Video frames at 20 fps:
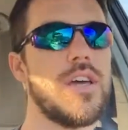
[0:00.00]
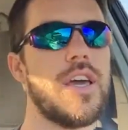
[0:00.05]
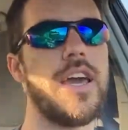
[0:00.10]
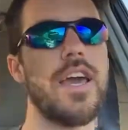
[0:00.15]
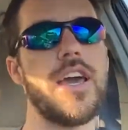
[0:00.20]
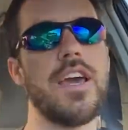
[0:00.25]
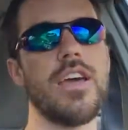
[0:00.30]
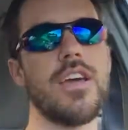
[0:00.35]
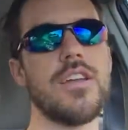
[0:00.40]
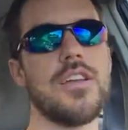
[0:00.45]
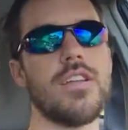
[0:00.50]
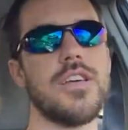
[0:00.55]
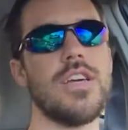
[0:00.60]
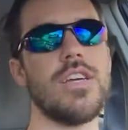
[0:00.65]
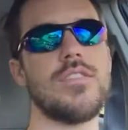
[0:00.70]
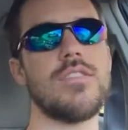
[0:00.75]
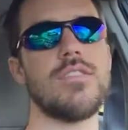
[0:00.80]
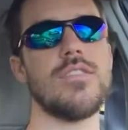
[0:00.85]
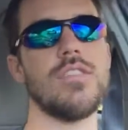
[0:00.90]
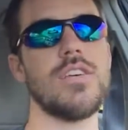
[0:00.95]
and
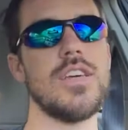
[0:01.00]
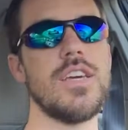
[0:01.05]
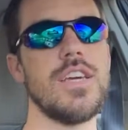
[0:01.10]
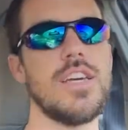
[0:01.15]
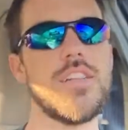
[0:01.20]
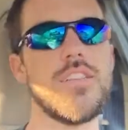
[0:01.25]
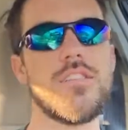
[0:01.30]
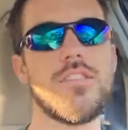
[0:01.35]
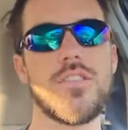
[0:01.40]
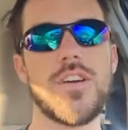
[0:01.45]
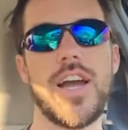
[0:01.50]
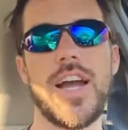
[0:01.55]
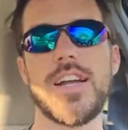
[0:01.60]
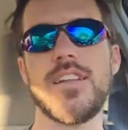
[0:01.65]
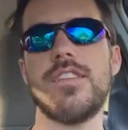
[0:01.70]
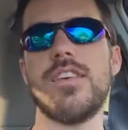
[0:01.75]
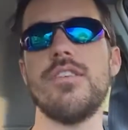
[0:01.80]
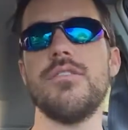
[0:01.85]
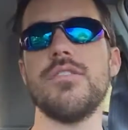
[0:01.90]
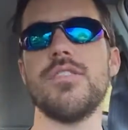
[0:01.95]
its
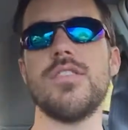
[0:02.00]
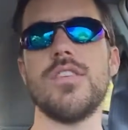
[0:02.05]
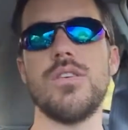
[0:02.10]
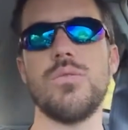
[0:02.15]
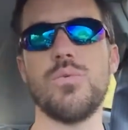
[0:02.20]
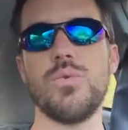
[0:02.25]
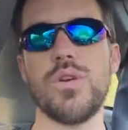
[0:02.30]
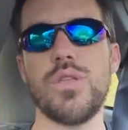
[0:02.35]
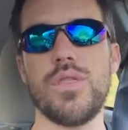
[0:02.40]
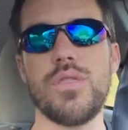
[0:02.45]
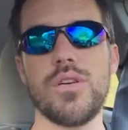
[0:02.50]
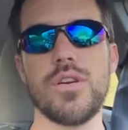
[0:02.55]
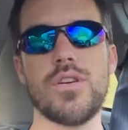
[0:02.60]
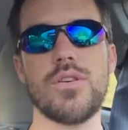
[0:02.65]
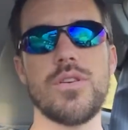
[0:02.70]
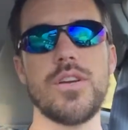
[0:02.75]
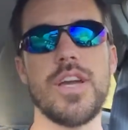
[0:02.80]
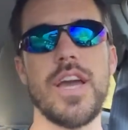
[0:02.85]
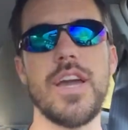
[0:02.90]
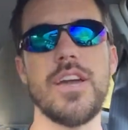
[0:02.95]
interactivity with the
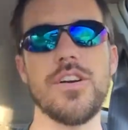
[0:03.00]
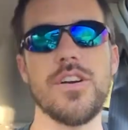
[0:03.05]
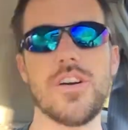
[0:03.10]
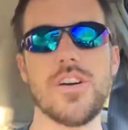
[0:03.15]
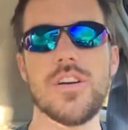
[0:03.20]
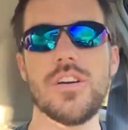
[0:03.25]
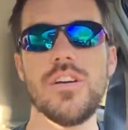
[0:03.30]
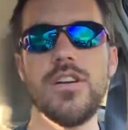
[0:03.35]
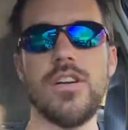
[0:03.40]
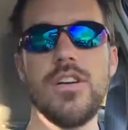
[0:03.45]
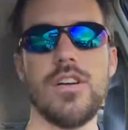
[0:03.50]
creator